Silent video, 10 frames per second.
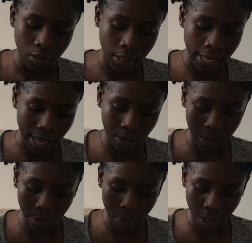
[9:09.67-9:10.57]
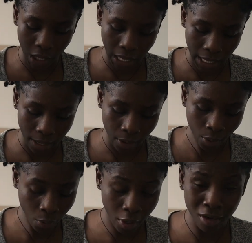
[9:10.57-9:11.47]
Now that we are here,
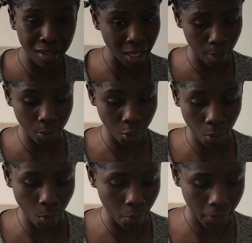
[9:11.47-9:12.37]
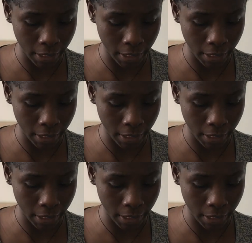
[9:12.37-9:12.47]
we're gonna keep doing what